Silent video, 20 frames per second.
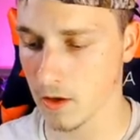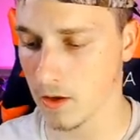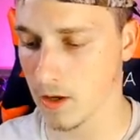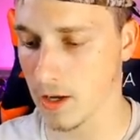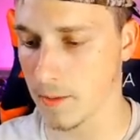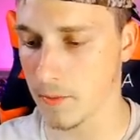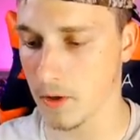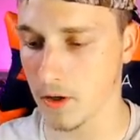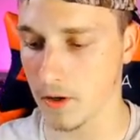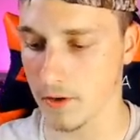
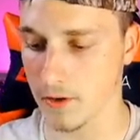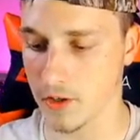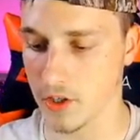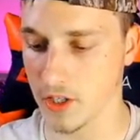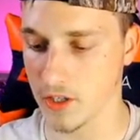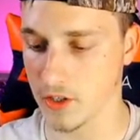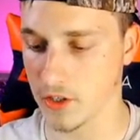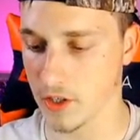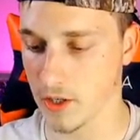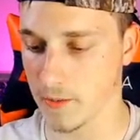Come on,
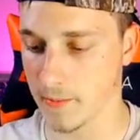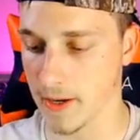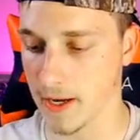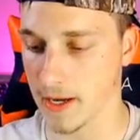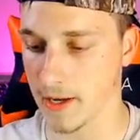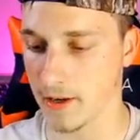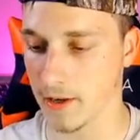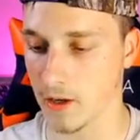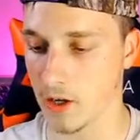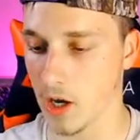Jinzo,
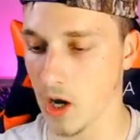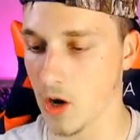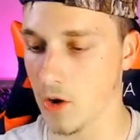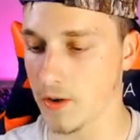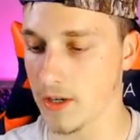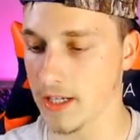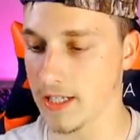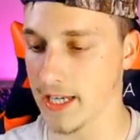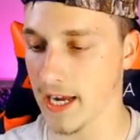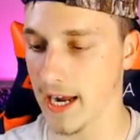man.
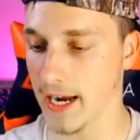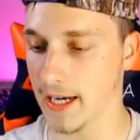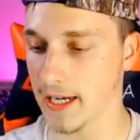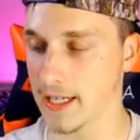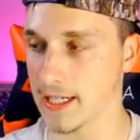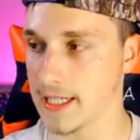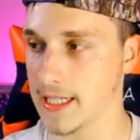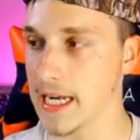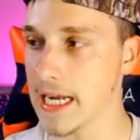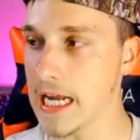Oni
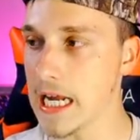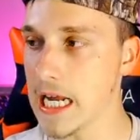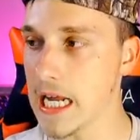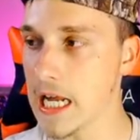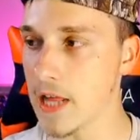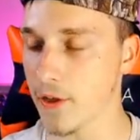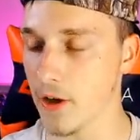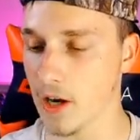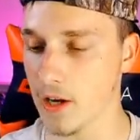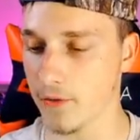Tank
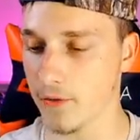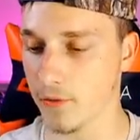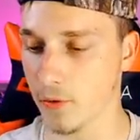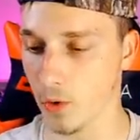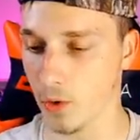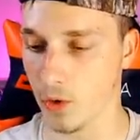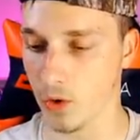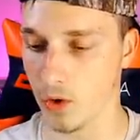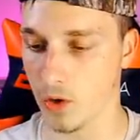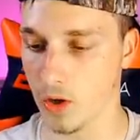
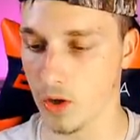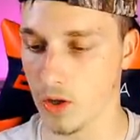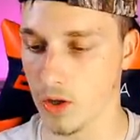T-34.